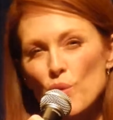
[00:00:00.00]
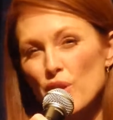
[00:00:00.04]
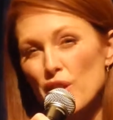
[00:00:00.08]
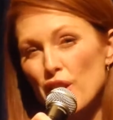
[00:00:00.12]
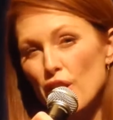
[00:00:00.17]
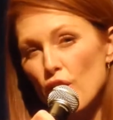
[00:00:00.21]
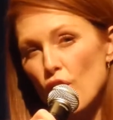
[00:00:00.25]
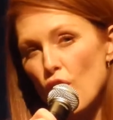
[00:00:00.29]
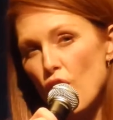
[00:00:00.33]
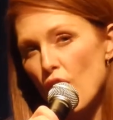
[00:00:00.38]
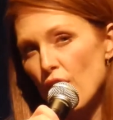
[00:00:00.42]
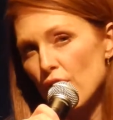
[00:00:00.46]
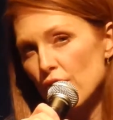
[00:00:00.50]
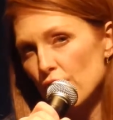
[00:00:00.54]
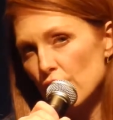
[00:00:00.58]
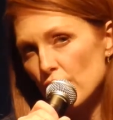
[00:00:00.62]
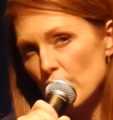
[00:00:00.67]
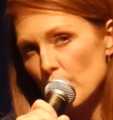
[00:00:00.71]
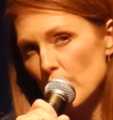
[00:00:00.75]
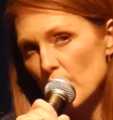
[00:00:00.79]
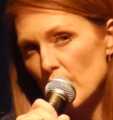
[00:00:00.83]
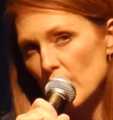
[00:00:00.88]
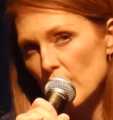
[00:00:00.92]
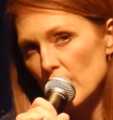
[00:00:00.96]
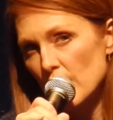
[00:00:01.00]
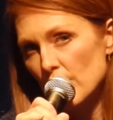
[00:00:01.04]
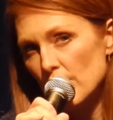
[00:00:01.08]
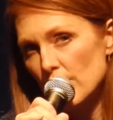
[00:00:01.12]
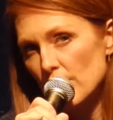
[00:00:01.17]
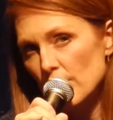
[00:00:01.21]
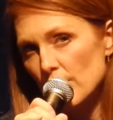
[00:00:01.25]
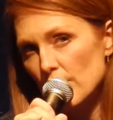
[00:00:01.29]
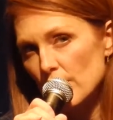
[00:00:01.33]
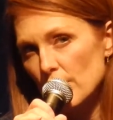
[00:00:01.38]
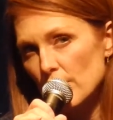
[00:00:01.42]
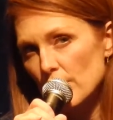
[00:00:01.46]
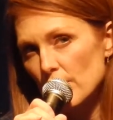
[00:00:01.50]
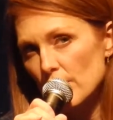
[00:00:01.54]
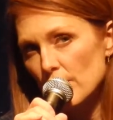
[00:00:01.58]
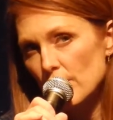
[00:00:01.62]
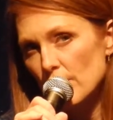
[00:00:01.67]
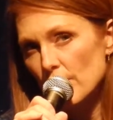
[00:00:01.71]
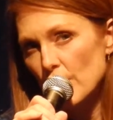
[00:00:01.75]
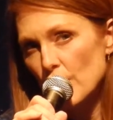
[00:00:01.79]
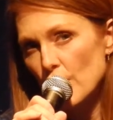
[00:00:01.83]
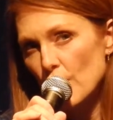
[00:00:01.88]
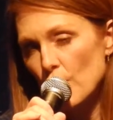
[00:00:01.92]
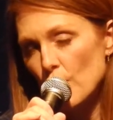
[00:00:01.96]
what they offered me.
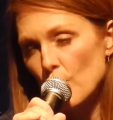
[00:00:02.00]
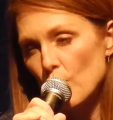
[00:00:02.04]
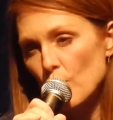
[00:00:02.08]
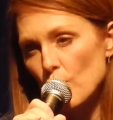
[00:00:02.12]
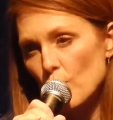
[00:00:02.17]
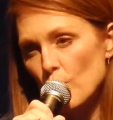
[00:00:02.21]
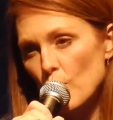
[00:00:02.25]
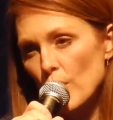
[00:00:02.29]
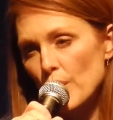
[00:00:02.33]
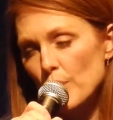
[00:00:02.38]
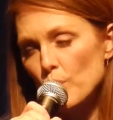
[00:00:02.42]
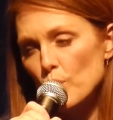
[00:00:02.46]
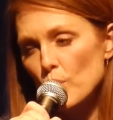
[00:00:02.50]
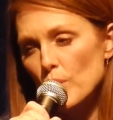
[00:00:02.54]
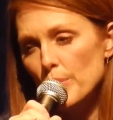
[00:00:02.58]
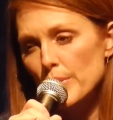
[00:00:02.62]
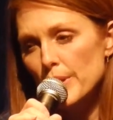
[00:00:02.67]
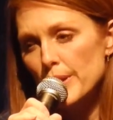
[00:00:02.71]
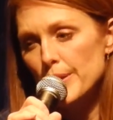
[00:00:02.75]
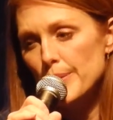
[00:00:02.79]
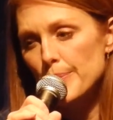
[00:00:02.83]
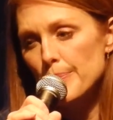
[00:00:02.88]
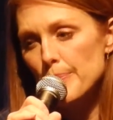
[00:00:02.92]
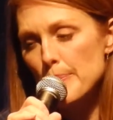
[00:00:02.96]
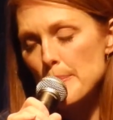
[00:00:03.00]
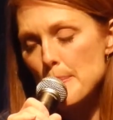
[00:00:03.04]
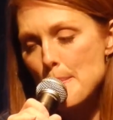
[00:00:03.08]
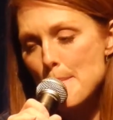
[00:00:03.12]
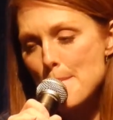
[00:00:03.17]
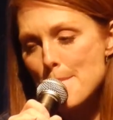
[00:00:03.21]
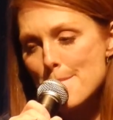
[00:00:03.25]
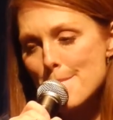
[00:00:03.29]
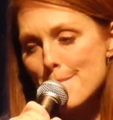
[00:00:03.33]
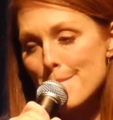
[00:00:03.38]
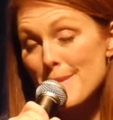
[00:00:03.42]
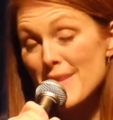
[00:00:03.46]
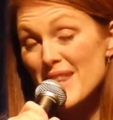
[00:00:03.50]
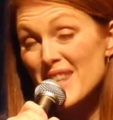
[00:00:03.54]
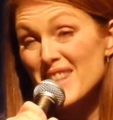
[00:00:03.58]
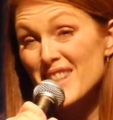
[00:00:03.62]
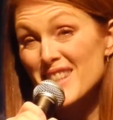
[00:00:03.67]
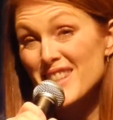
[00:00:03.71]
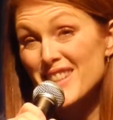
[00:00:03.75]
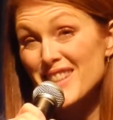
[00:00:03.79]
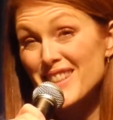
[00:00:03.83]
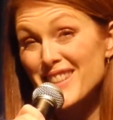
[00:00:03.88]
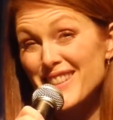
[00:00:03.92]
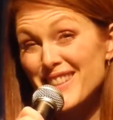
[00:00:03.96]
You know, one woman,
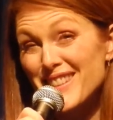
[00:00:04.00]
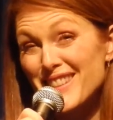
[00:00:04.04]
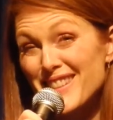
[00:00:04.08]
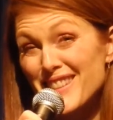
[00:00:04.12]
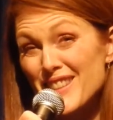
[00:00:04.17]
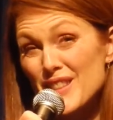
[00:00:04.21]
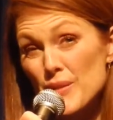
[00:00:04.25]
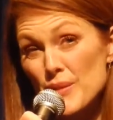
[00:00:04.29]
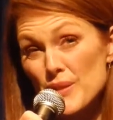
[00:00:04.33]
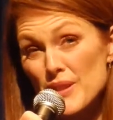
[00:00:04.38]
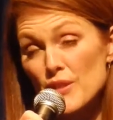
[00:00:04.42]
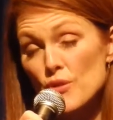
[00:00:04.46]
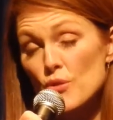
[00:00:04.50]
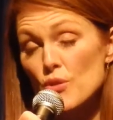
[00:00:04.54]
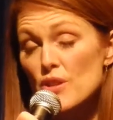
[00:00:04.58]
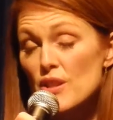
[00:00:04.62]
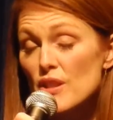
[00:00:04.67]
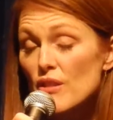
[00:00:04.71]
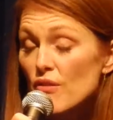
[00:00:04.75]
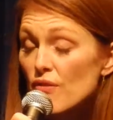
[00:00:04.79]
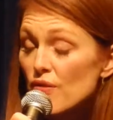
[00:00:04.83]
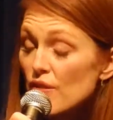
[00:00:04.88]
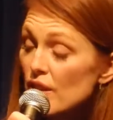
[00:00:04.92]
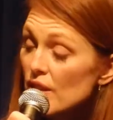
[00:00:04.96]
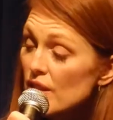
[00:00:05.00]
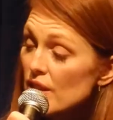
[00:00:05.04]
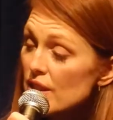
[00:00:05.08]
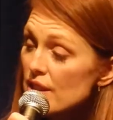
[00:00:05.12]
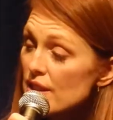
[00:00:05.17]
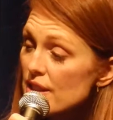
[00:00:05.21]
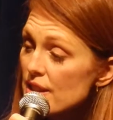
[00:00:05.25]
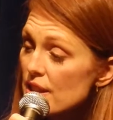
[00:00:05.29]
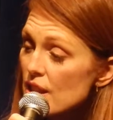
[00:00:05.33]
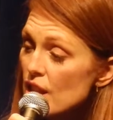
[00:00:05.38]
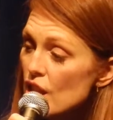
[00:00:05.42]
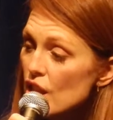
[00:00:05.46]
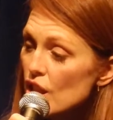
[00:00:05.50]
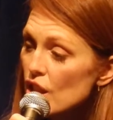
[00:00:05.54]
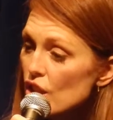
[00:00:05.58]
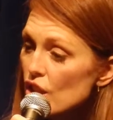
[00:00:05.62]
this is interesting, Phyllis,